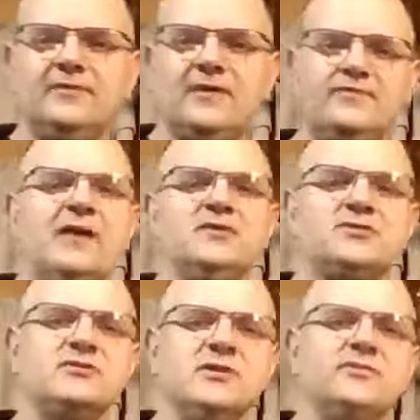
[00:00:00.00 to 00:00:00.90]
You have to
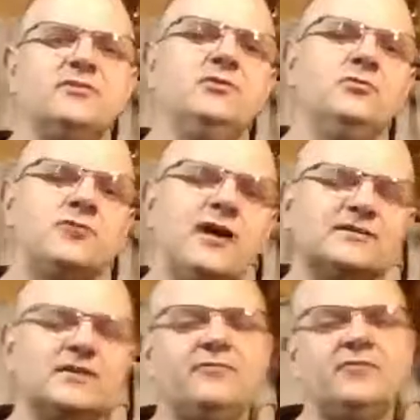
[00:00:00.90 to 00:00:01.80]
ask yourself, can you do a track
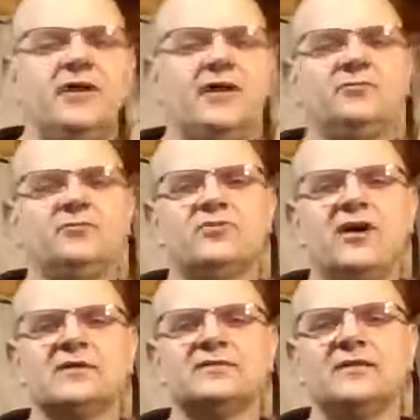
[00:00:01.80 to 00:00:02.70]
stand? If you can't do a
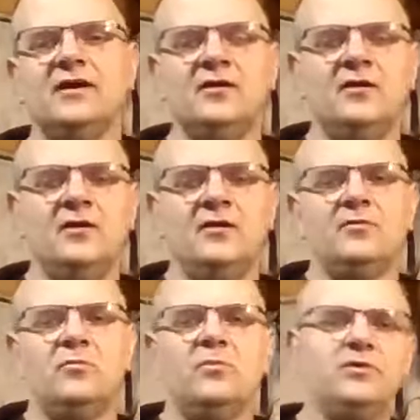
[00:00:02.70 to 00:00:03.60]
track stand,
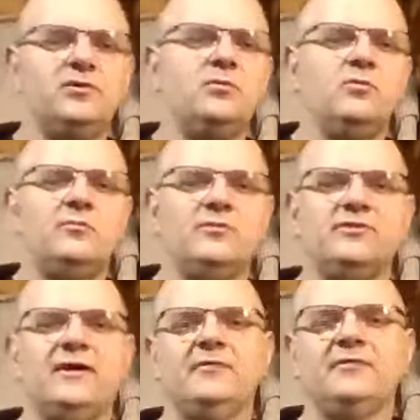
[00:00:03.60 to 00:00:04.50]
what are you doing with your
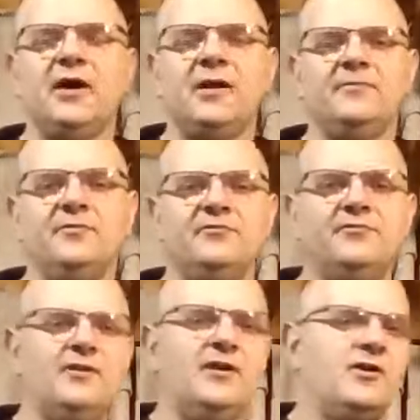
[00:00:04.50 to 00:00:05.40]
downtime? You're
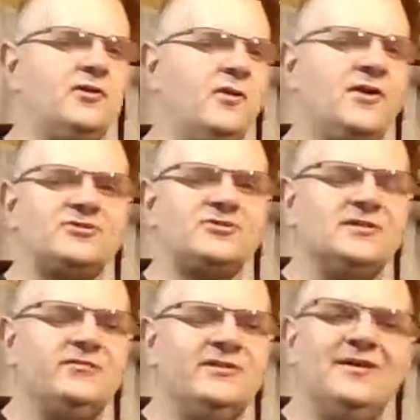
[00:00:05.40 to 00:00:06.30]
sitting there, you're watching
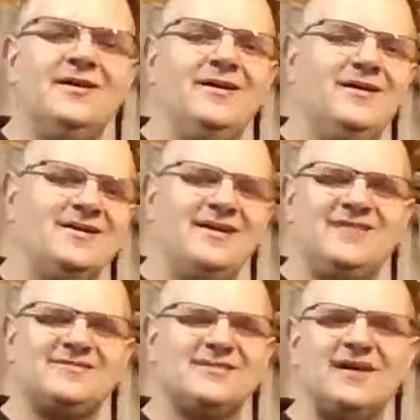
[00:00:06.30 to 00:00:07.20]
TV. Get
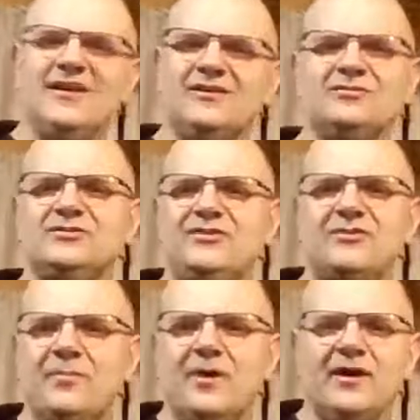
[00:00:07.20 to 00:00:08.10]
outside, go sit
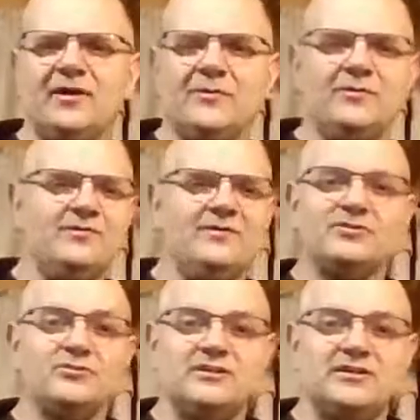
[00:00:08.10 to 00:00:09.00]
on the bike. I mean,
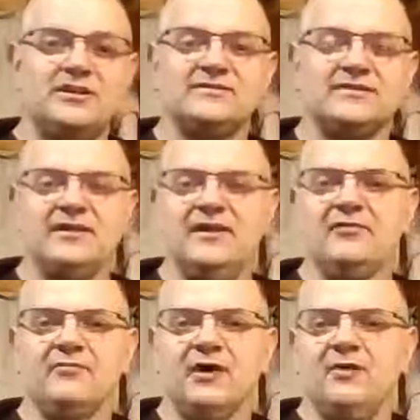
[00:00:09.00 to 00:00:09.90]
that's what you did as a
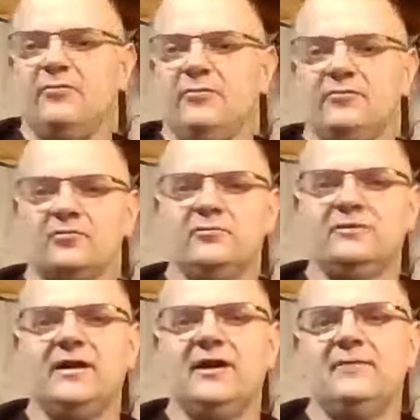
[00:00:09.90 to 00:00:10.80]
kid, right? What's wrong
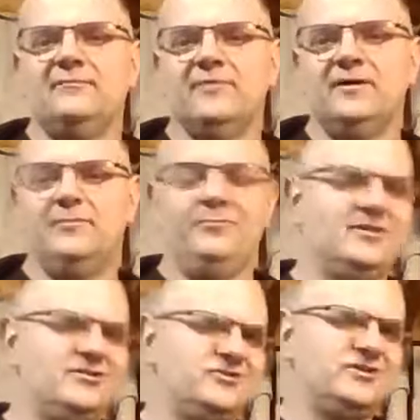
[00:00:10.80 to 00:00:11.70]
with that, right?
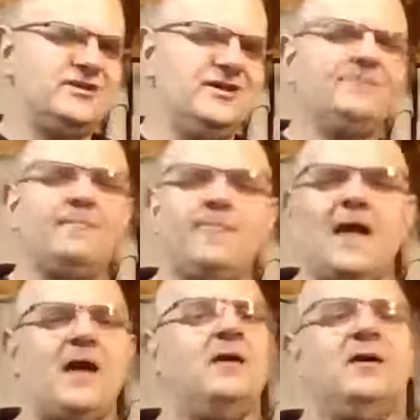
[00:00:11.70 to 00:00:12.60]
Because you're a kid? Nah.